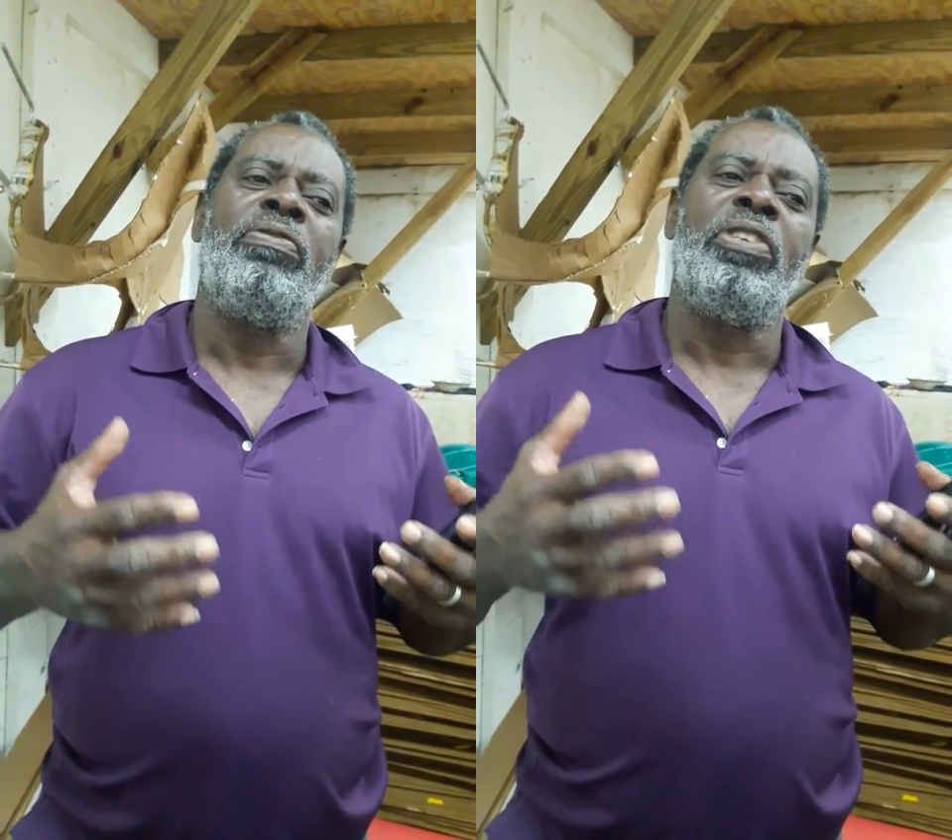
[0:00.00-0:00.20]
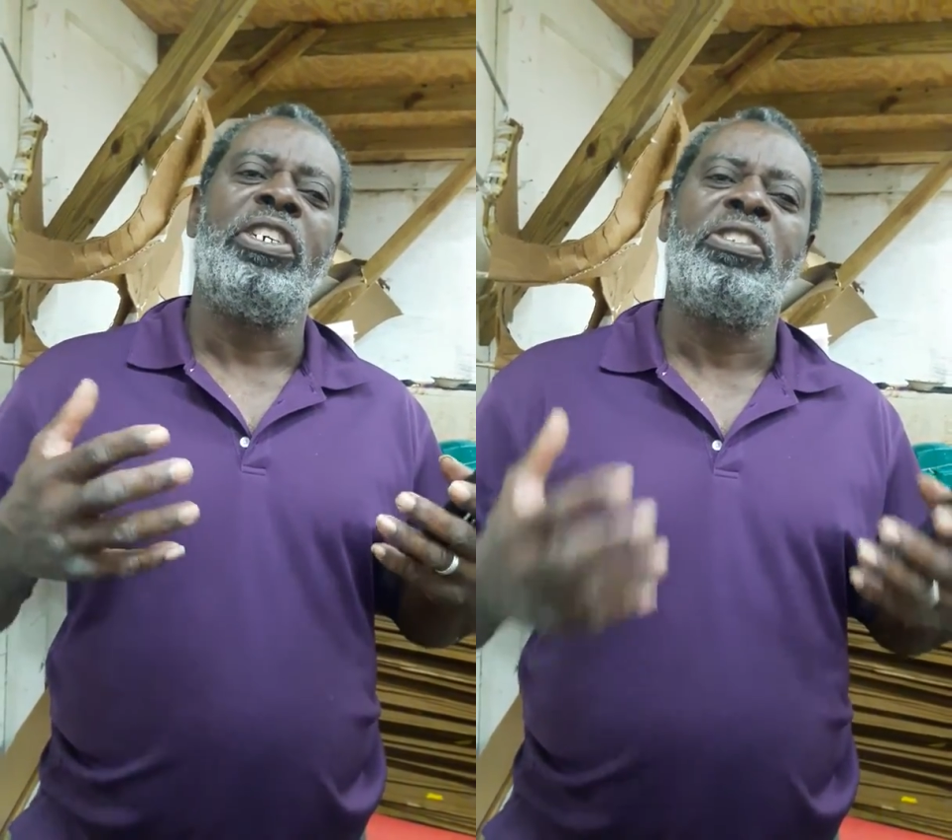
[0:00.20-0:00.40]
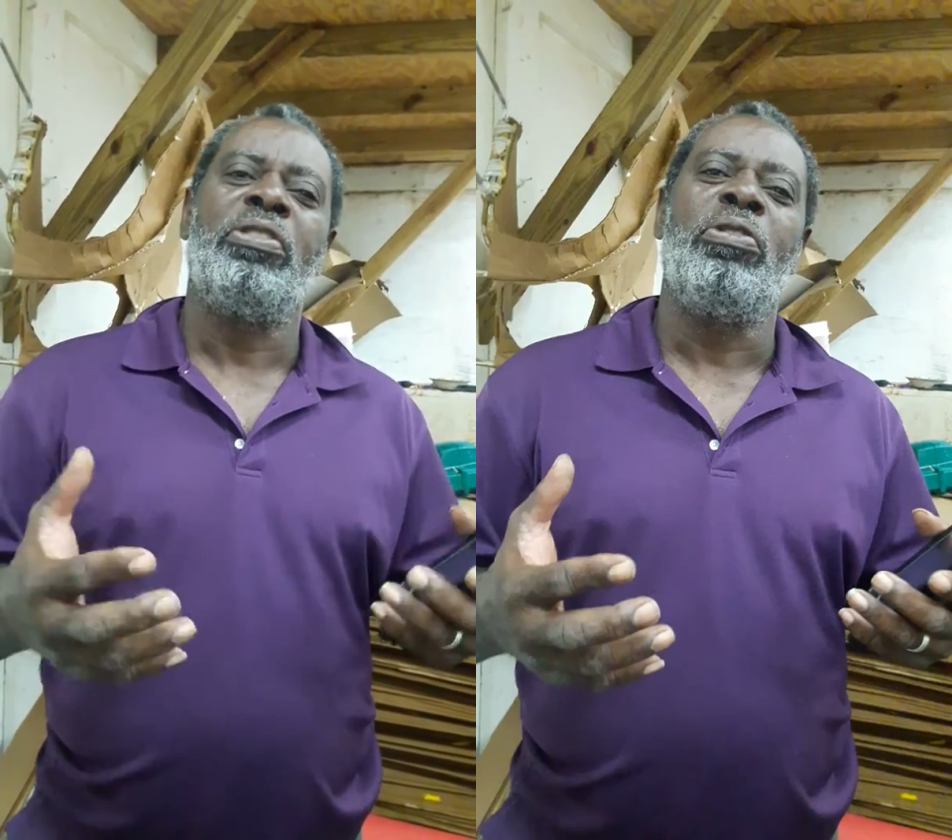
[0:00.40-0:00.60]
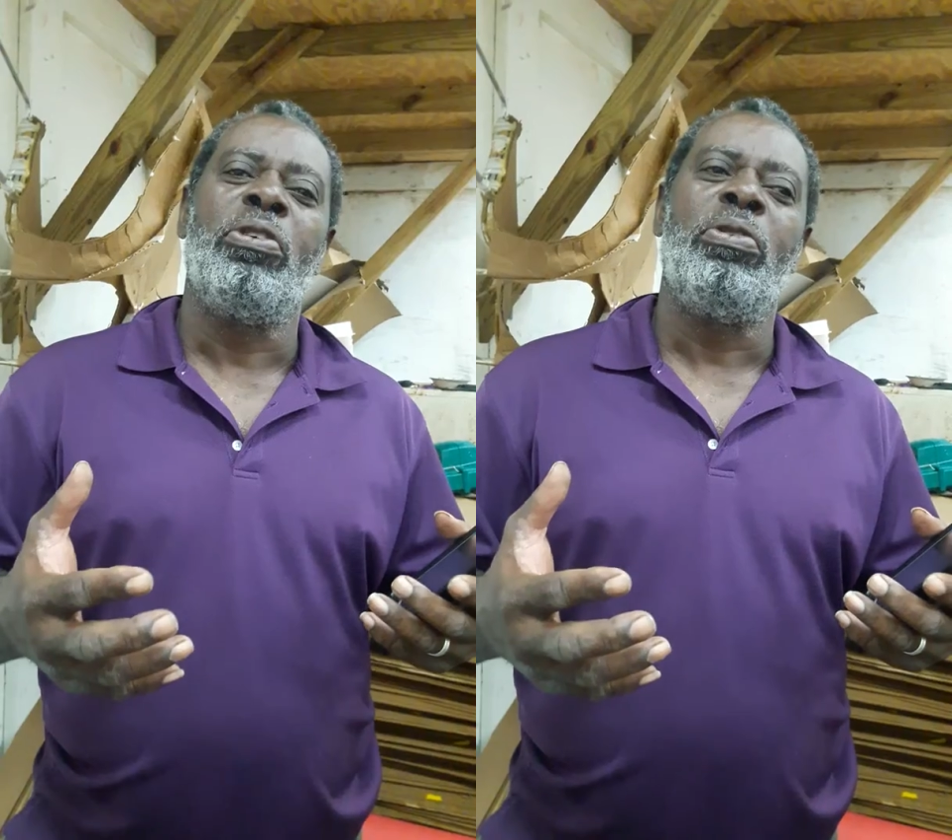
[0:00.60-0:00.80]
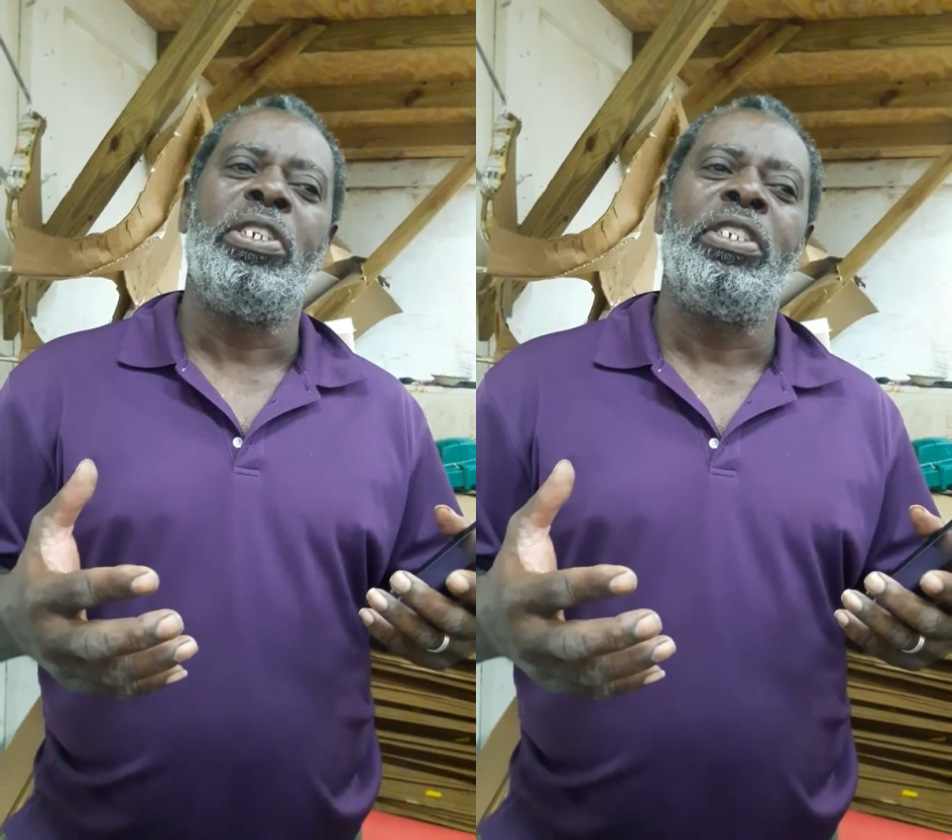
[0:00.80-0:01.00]
us to
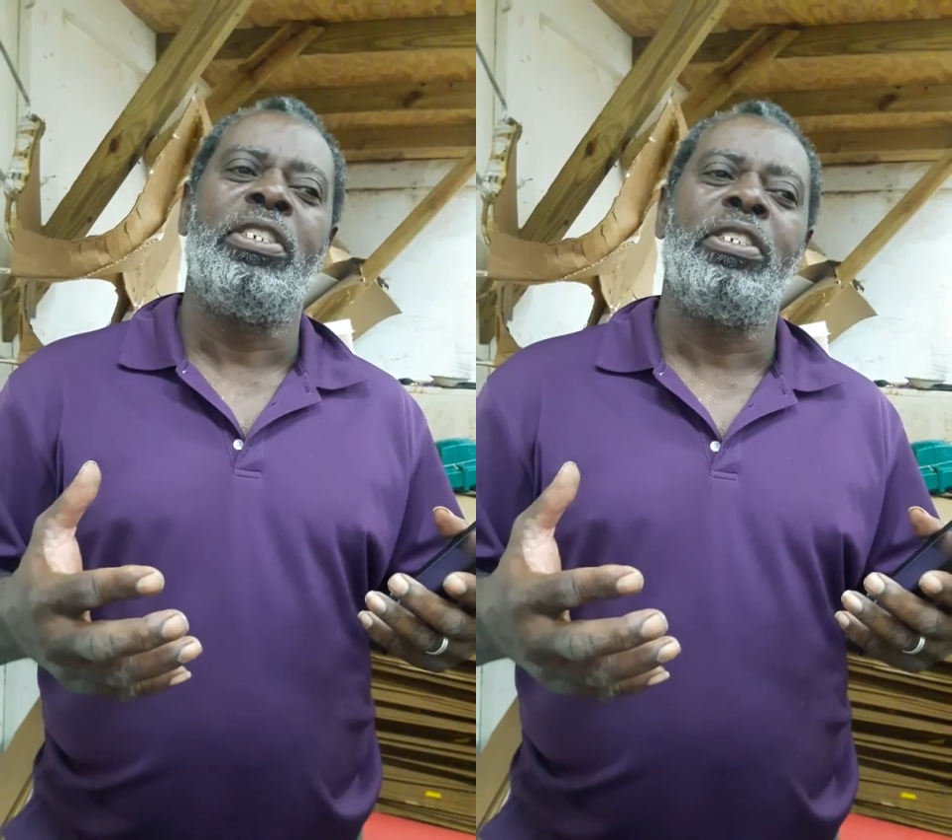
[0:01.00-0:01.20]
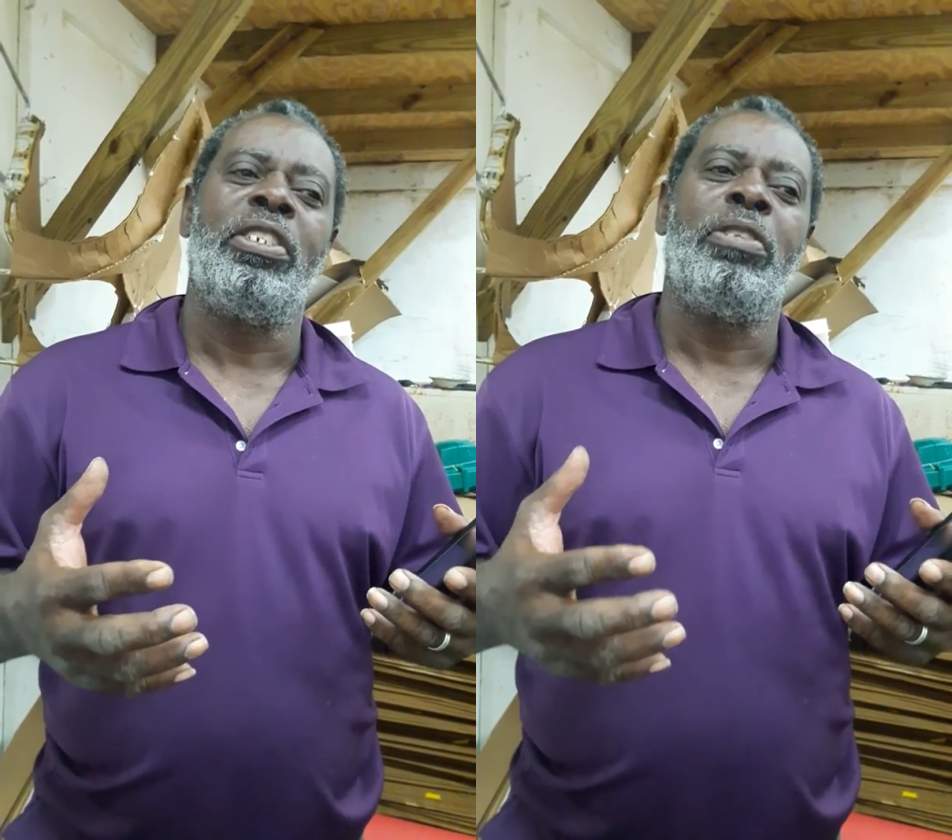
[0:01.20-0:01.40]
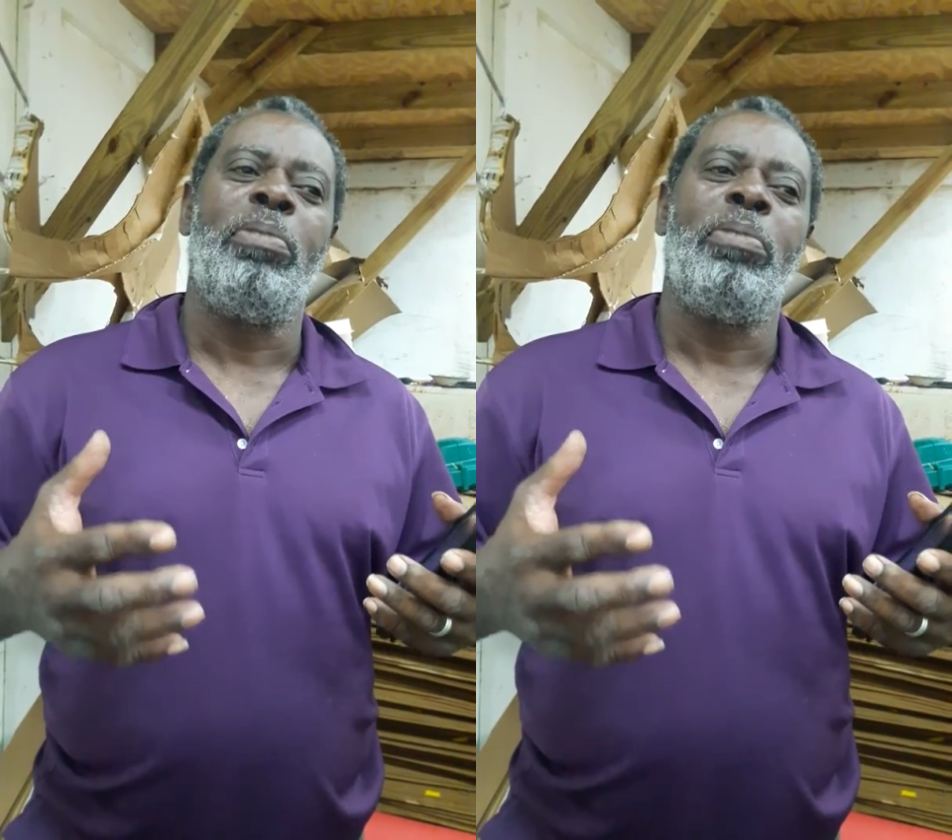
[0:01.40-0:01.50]
grow and to